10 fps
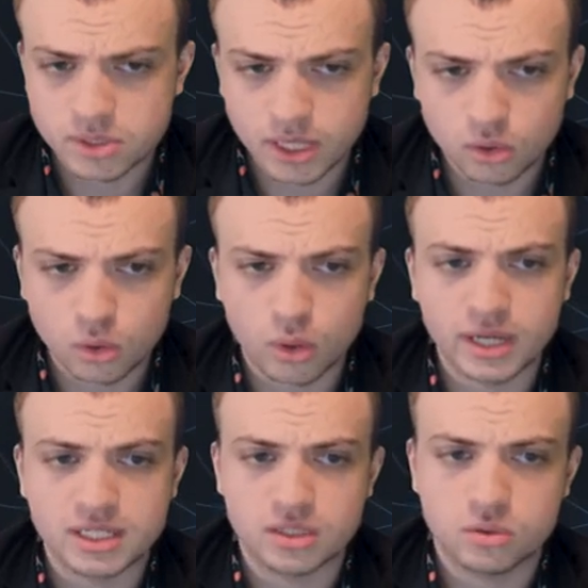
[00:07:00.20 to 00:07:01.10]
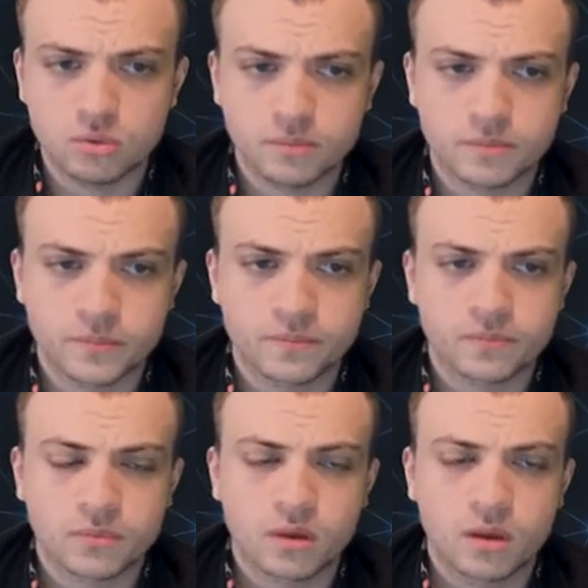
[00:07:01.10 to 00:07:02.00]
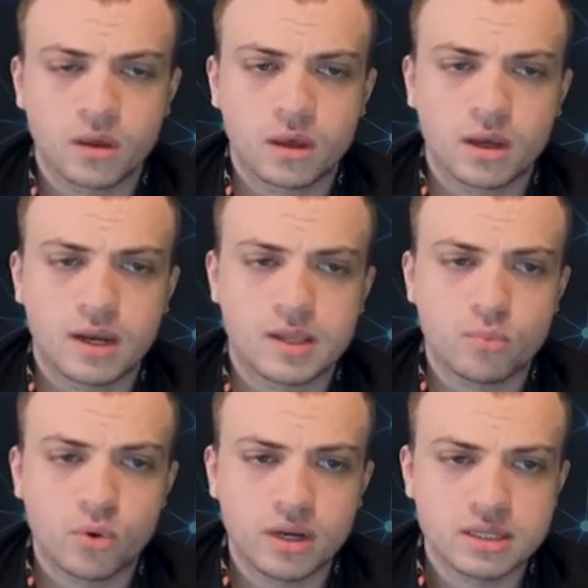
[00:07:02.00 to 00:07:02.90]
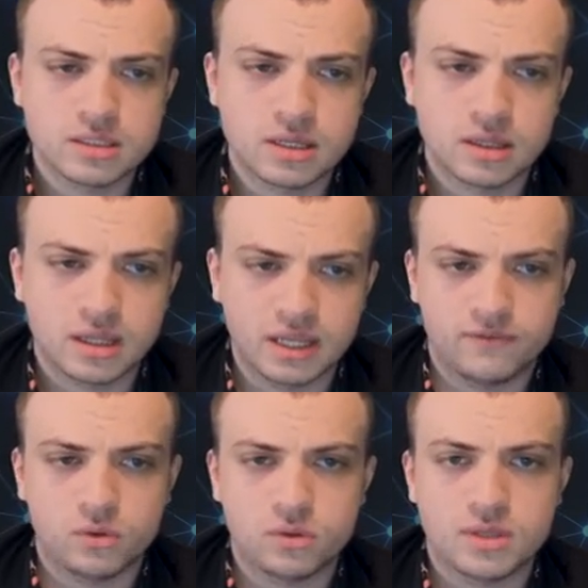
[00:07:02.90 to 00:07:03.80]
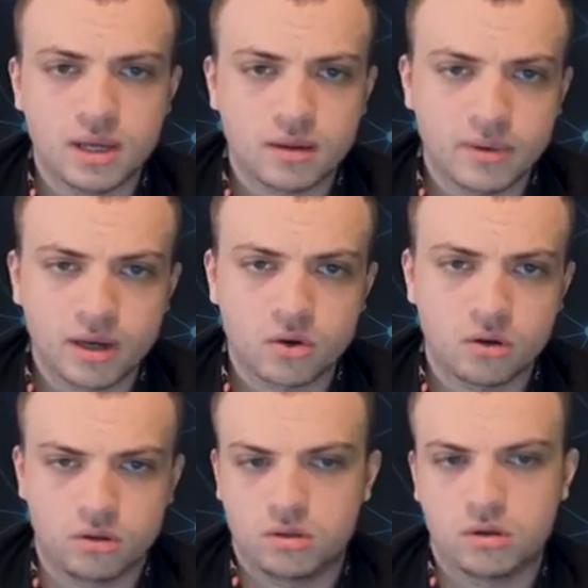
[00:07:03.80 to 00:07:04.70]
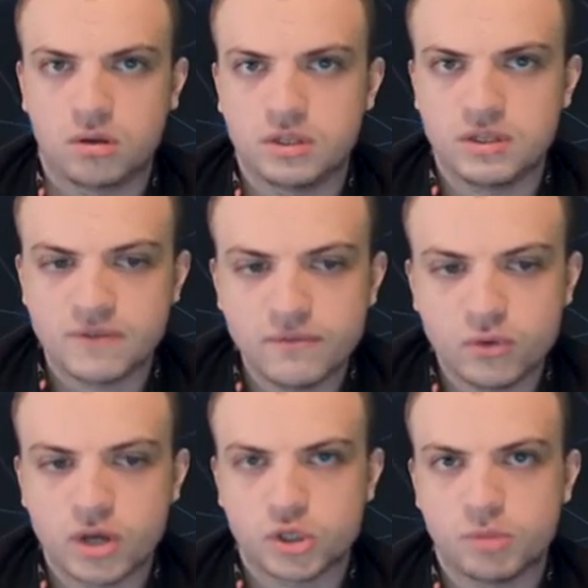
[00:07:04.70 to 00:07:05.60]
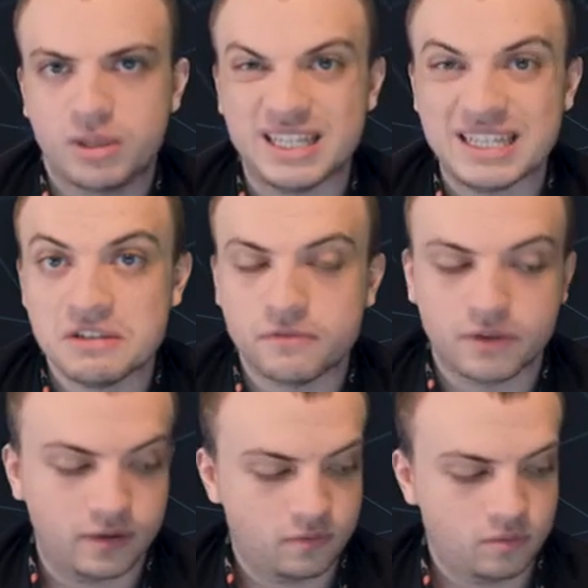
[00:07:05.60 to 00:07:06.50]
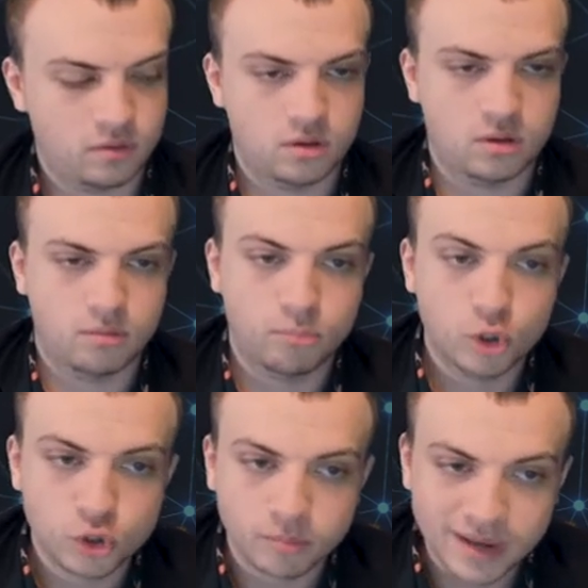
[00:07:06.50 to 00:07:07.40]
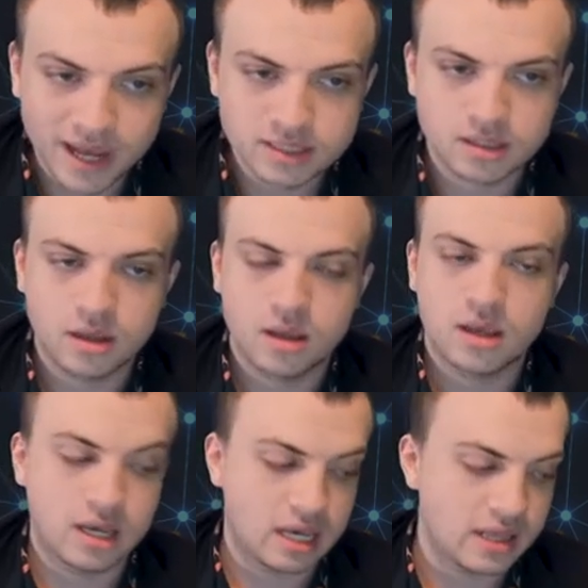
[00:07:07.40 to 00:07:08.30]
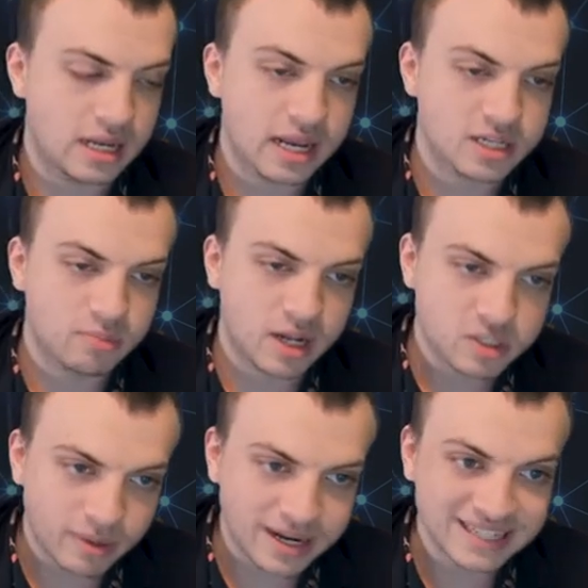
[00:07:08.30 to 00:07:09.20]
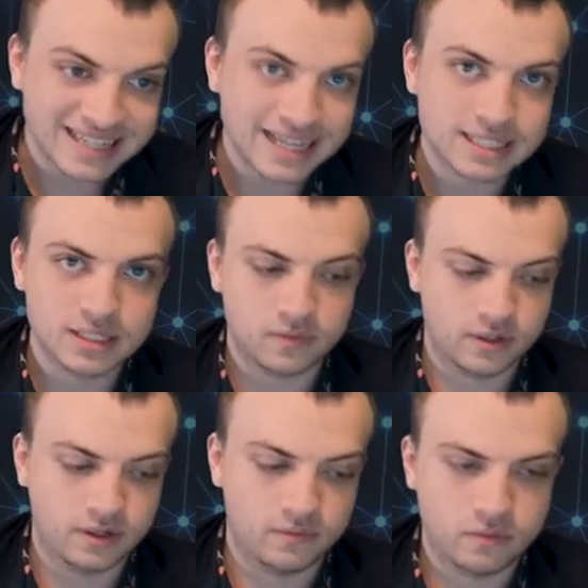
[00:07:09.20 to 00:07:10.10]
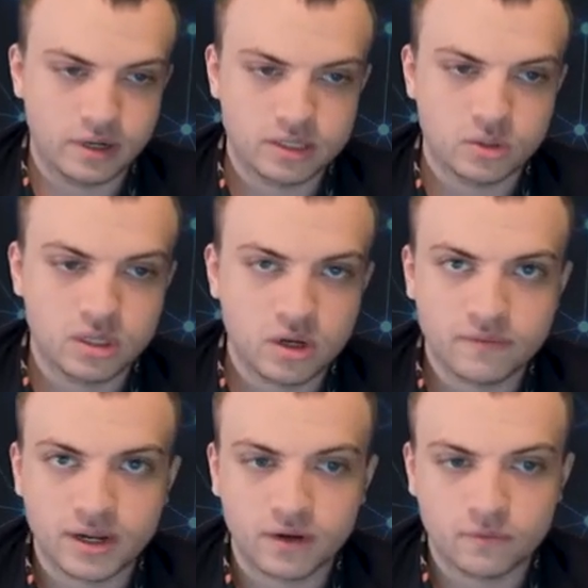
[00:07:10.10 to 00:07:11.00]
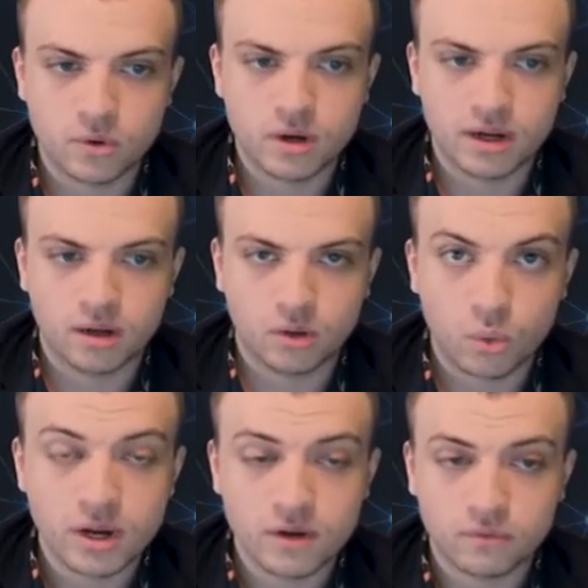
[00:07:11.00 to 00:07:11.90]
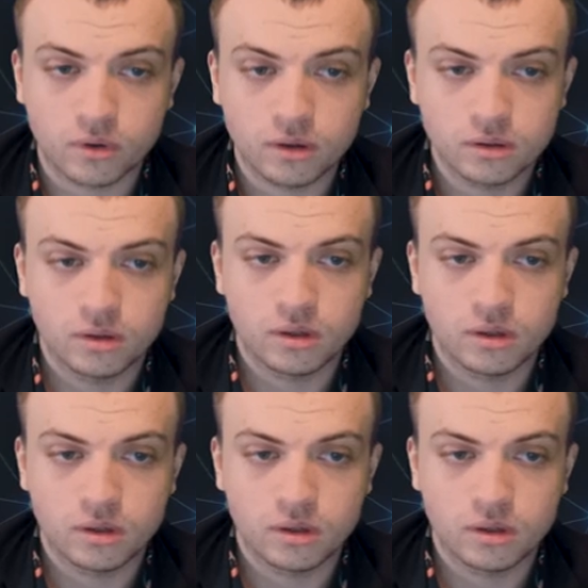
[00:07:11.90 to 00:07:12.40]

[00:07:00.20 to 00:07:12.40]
mistake. You go knight to e2. And the point is that if you take back on d5, you actually play e5, pushing past. And the next plan is to play knight takes d5, right? So here, if knight f4, queen f4,